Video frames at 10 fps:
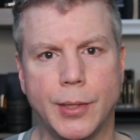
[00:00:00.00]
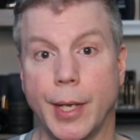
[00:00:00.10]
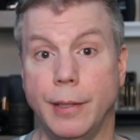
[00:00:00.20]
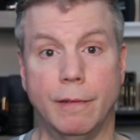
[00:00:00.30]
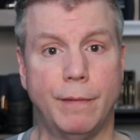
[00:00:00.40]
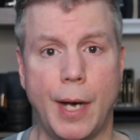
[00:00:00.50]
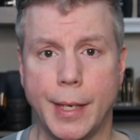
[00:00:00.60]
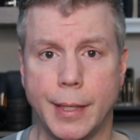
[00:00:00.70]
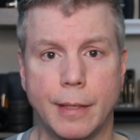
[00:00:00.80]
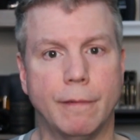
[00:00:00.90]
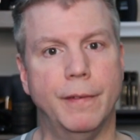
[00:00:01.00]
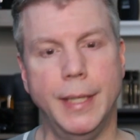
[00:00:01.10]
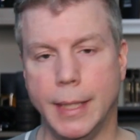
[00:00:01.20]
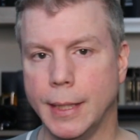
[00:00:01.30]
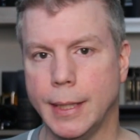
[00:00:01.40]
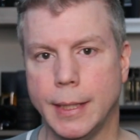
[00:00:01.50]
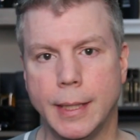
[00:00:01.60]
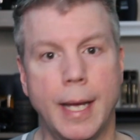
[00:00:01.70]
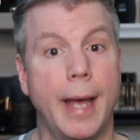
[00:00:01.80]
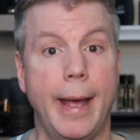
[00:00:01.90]
It's got davana,
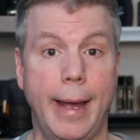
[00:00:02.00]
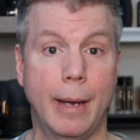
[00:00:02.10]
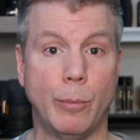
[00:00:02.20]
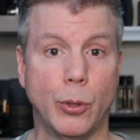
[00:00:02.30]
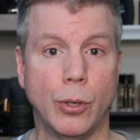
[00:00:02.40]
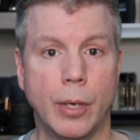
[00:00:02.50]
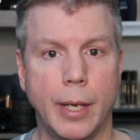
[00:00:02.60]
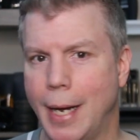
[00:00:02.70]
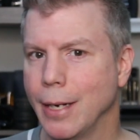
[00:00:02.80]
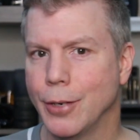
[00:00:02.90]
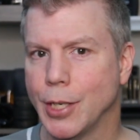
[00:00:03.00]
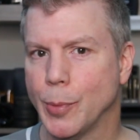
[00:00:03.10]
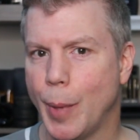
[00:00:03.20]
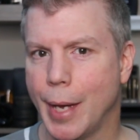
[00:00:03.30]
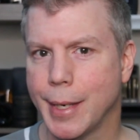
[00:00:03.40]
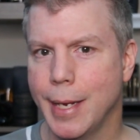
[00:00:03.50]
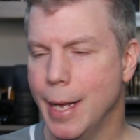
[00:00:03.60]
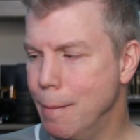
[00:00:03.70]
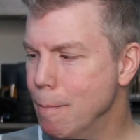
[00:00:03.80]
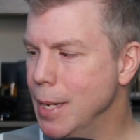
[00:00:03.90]
vanilla, amber, fire in its body,
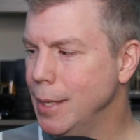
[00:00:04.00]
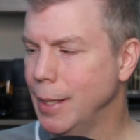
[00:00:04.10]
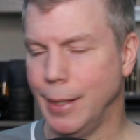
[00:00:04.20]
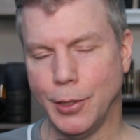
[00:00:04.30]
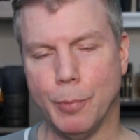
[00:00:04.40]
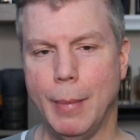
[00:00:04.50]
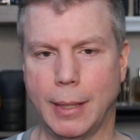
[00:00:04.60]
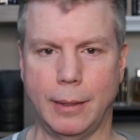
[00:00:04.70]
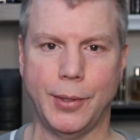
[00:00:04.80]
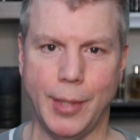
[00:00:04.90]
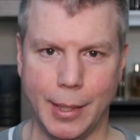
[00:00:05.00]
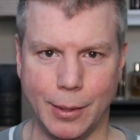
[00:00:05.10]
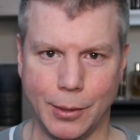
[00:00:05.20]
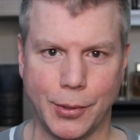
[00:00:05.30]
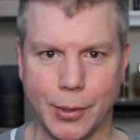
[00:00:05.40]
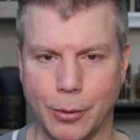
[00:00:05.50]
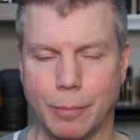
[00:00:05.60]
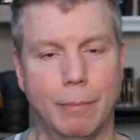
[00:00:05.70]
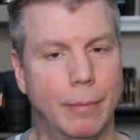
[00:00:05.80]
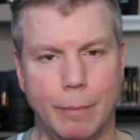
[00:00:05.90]
and men in its metal cells,
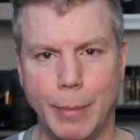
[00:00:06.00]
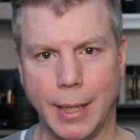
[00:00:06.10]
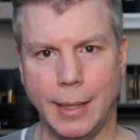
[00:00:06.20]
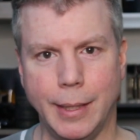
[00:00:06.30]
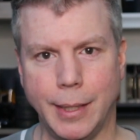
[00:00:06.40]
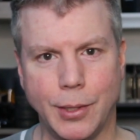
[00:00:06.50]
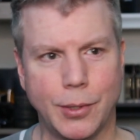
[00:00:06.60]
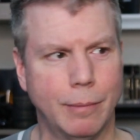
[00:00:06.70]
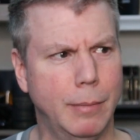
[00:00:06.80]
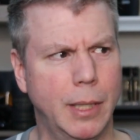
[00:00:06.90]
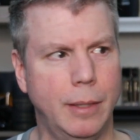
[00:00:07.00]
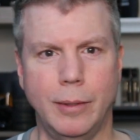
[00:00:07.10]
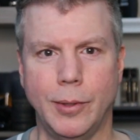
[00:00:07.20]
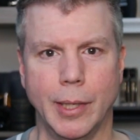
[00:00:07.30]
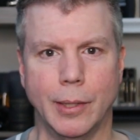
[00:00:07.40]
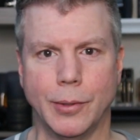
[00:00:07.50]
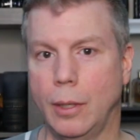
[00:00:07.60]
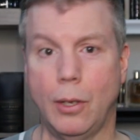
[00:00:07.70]
or metal in its min cells.